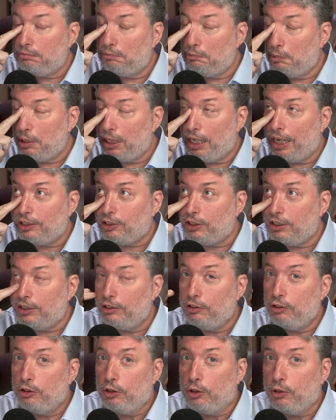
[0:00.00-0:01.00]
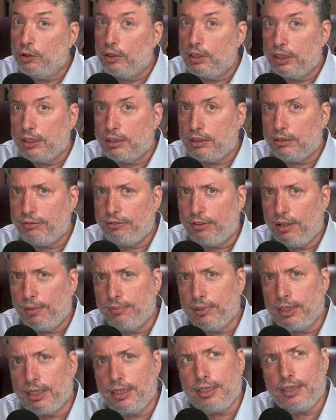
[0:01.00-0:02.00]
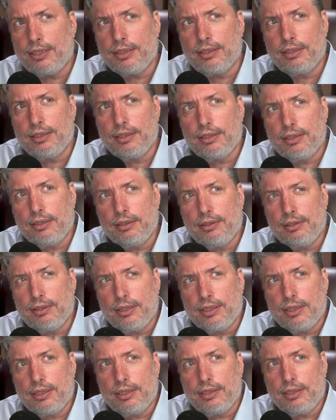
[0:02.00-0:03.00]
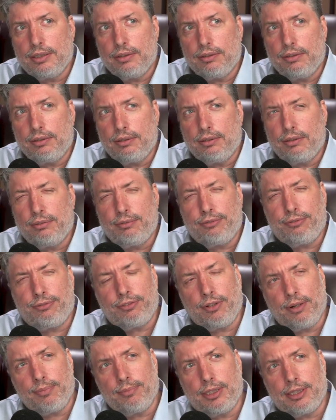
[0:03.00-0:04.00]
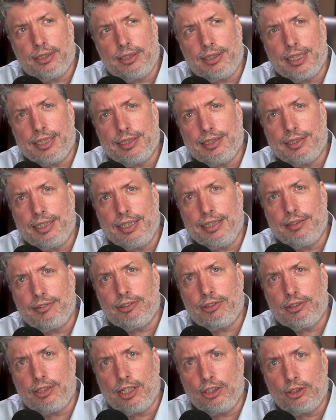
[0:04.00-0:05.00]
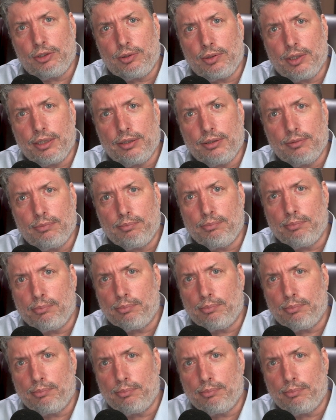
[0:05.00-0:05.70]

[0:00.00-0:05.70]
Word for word: we actually knew this from the 16th century.